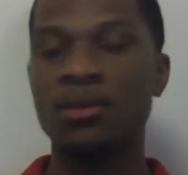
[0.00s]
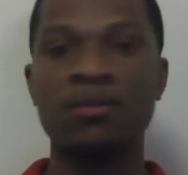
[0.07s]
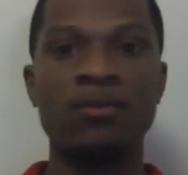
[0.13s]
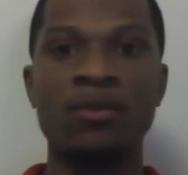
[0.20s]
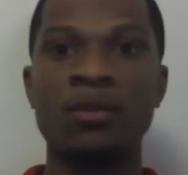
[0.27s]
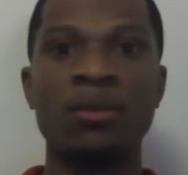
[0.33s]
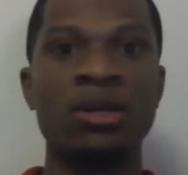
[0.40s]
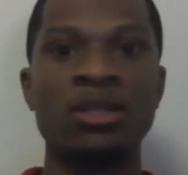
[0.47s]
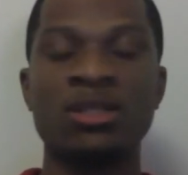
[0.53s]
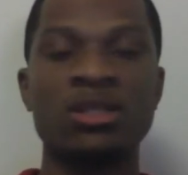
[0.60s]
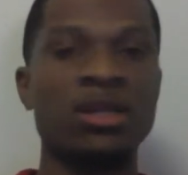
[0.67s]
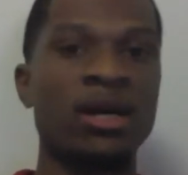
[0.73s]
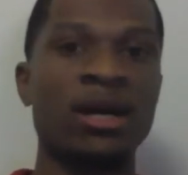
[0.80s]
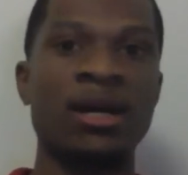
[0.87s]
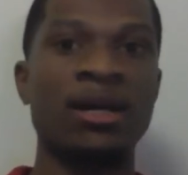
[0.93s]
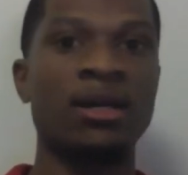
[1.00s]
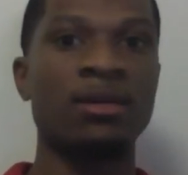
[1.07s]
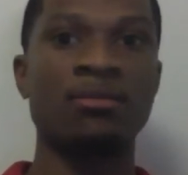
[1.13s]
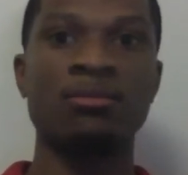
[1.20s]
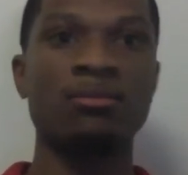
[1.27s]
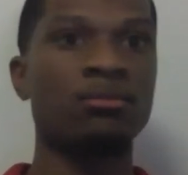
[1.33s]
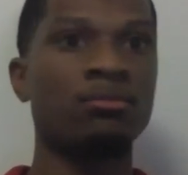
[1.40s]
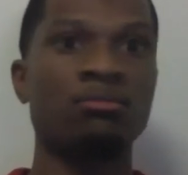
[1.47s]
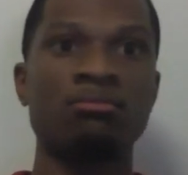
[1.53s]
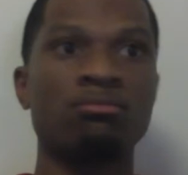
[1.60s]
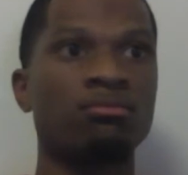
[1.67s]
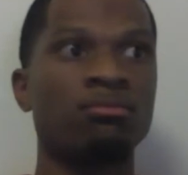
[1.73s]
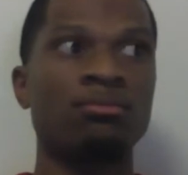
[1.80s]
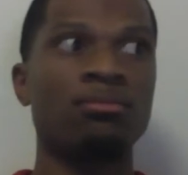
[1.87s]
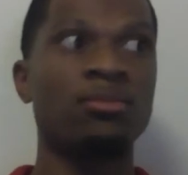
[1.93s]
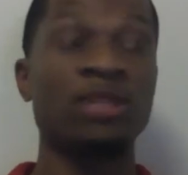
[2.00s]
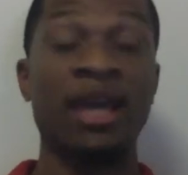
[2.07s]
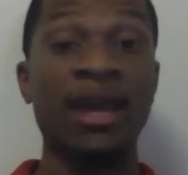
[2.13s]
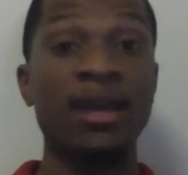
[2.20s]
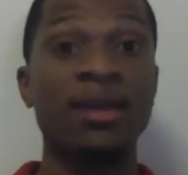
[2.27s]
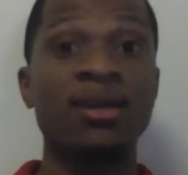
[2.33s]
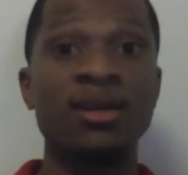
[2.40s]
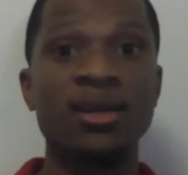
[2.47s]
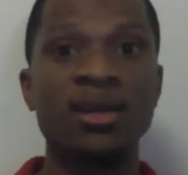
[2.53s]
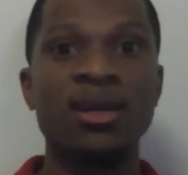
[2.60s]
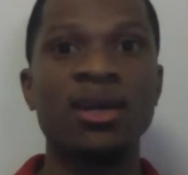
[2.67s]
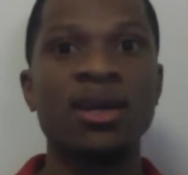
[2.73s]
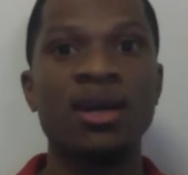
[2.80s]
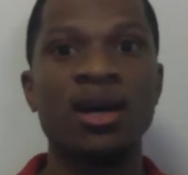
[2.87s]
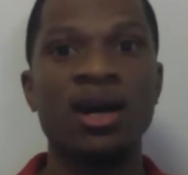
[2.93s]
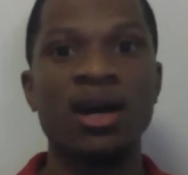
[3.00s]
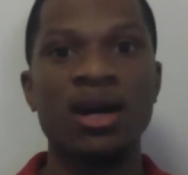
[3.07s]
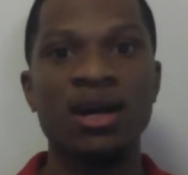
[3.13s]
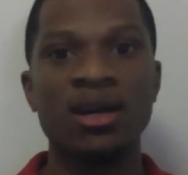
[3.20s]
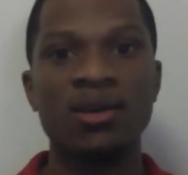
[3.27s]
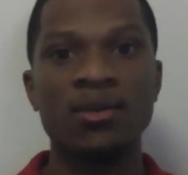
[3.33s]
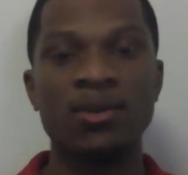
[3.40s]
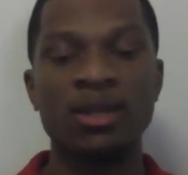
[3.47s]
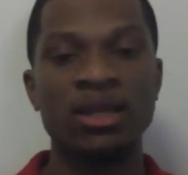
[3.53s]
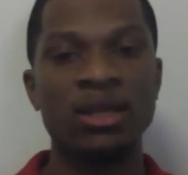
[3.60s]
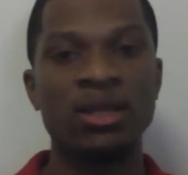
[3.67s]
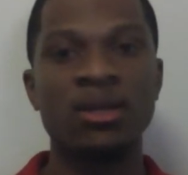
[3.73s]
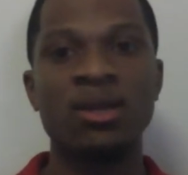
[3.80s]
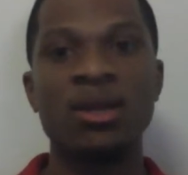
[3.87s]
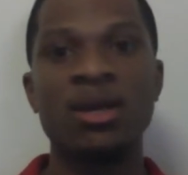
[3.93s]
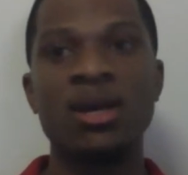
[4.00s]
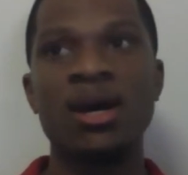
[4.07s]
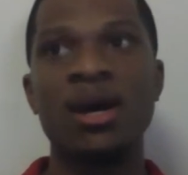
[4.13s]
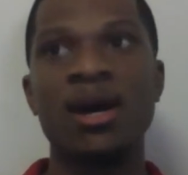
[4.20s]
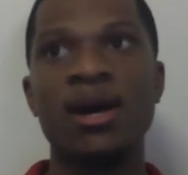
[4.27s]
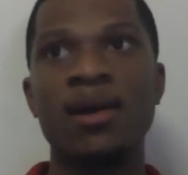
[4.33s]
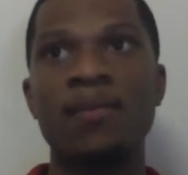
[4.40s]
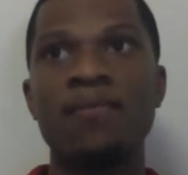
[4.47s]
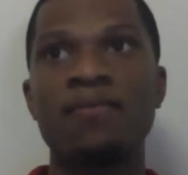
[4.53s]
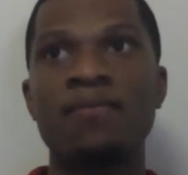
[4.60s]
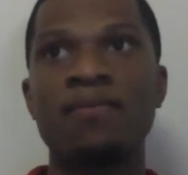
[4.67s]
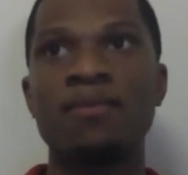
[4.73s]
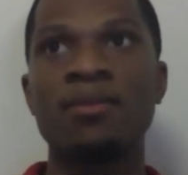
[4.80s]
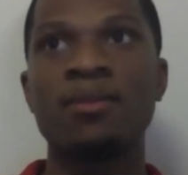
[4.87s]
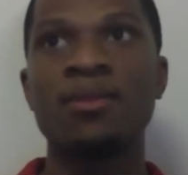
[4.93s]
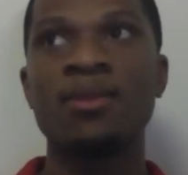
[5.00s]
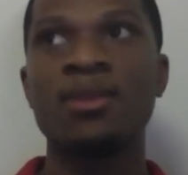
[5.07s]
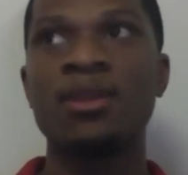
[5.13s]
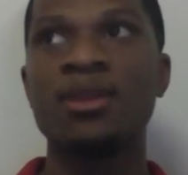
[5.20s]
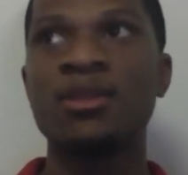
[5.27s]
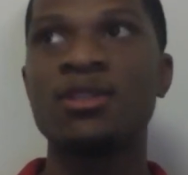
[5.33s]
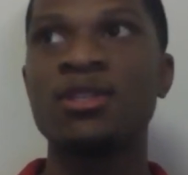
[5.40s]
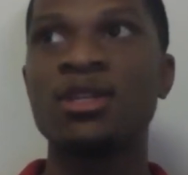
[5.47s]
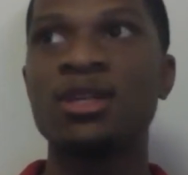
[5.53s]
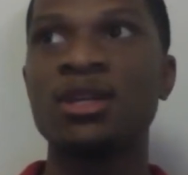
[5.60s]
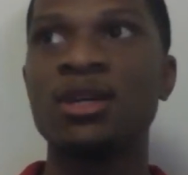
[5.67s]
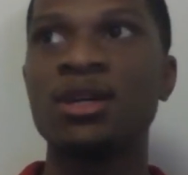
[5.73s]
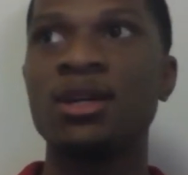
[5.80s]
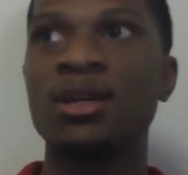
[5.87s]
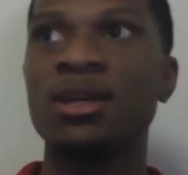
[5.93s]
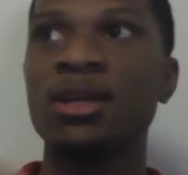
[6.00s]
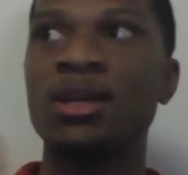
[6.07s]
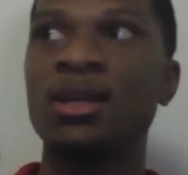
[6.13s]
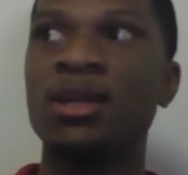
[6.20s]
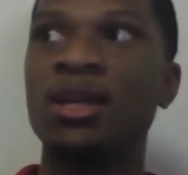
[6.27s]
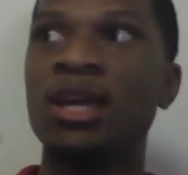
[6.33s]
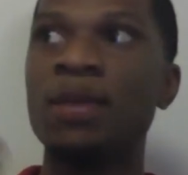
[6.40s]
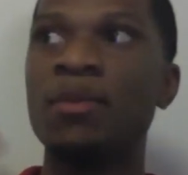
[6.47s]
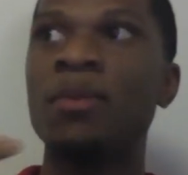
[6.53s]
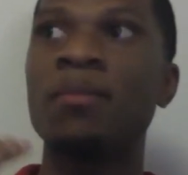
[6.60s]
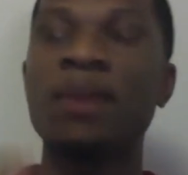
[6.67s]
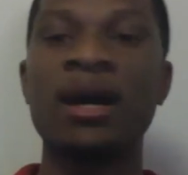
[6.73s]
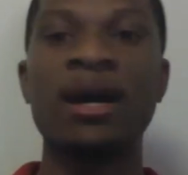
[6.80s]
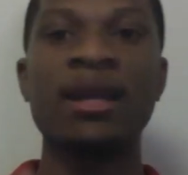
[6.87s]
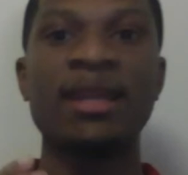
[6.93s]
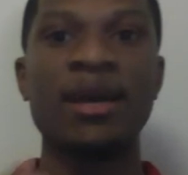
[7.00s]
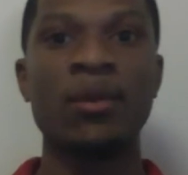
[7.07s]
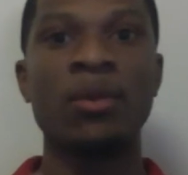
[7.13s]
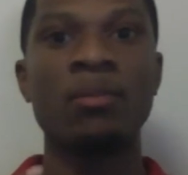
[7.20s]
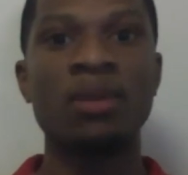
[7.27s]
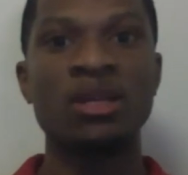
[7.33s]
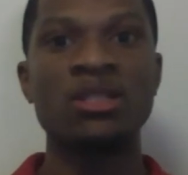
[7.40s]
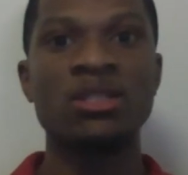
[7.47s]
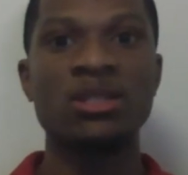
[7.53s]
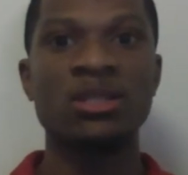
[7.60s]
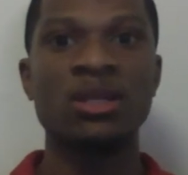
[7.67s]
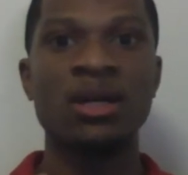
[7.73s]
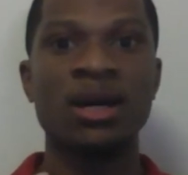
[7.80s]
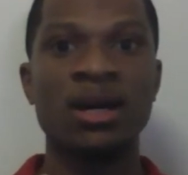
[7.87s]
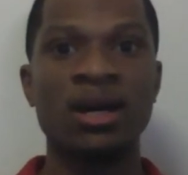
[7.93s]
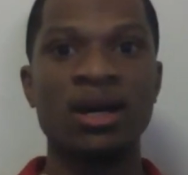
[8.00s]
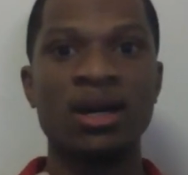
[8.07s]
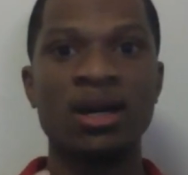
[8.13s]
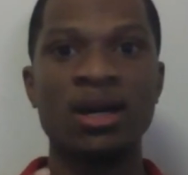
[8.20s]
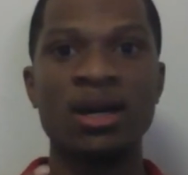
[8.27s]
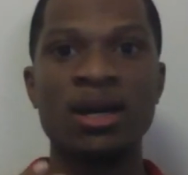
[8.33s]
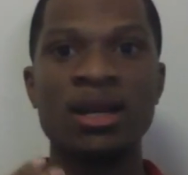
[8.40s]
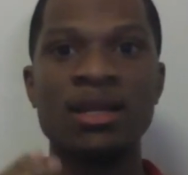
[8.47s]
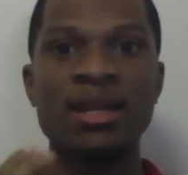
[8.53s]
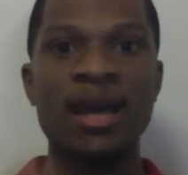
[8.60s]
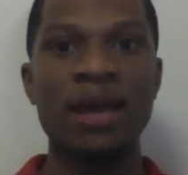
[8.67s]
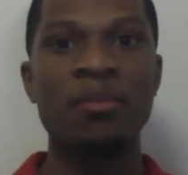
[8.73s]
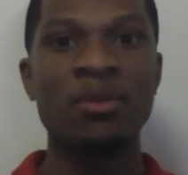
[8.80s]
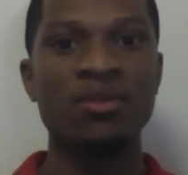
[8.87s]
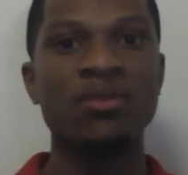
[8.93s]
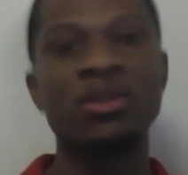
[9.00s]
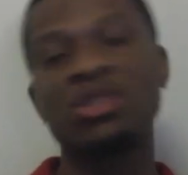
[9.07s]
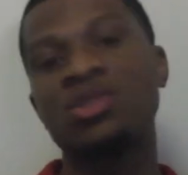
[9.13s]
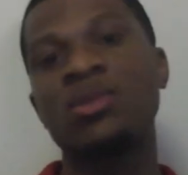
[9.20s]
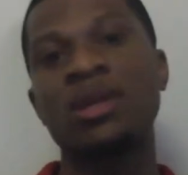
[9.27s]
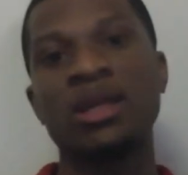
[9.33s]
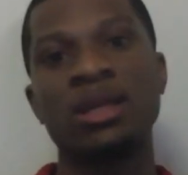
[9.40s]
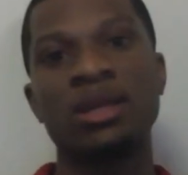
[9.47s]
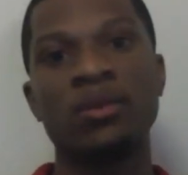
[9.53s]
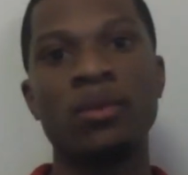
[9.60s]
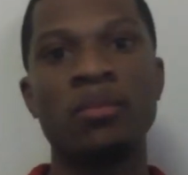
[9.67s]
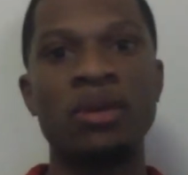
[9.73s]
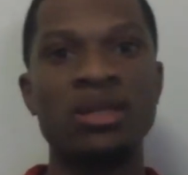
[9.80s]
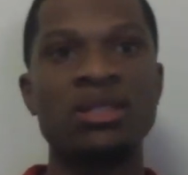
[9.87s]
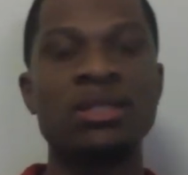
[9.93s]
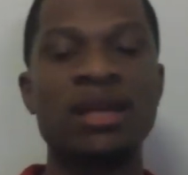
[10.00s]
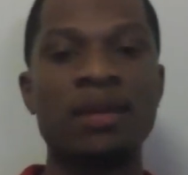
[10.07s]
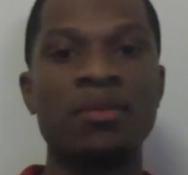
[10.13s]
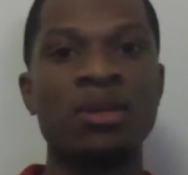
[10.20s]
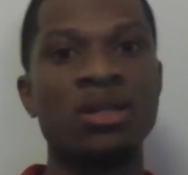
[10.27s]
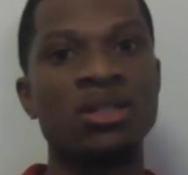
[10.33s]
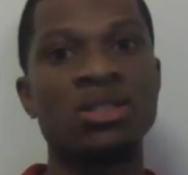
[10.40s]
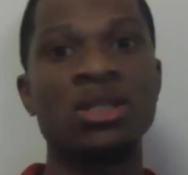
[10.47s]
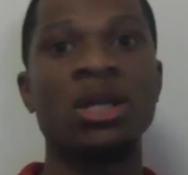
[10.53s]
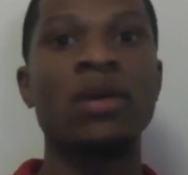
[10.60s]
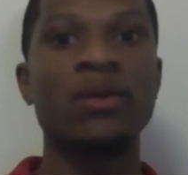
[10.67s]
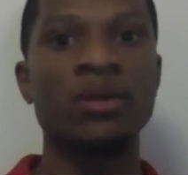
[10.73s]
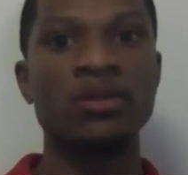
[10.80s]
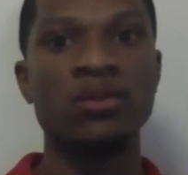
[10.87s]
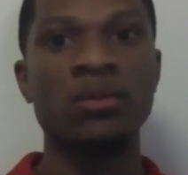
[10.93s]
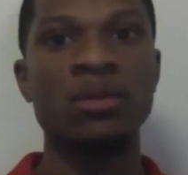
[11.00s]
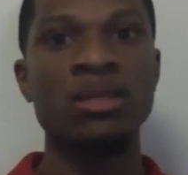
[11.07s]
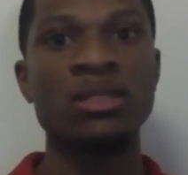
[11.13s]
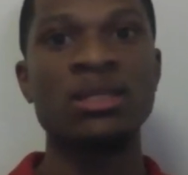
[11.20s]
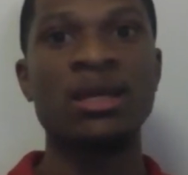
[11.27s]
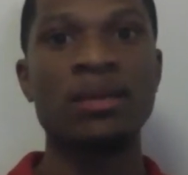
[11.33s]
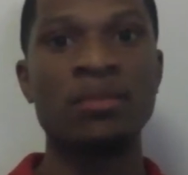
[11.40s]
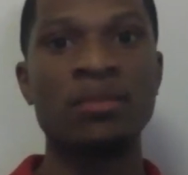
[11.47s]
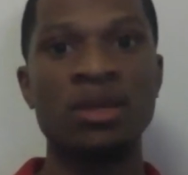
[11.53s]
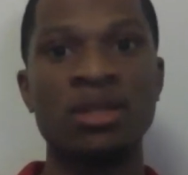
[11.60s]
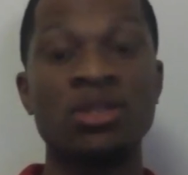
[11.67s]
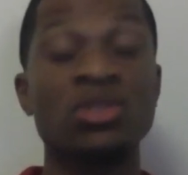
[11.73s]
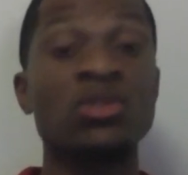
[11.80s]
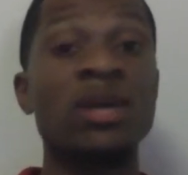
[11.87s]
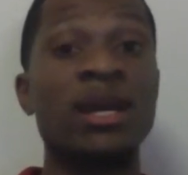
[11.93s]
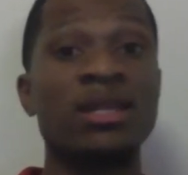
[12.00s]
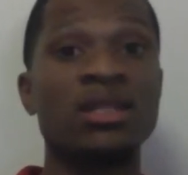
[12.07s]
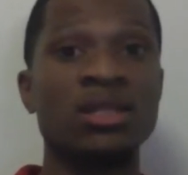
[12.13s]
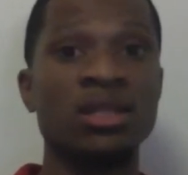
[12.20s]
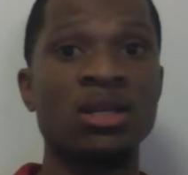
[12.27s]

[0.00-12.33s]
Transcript: we must uh, take uh, really um, to keep in mind that we must uh, not be frustrated we must not be discouraged we must not be distracted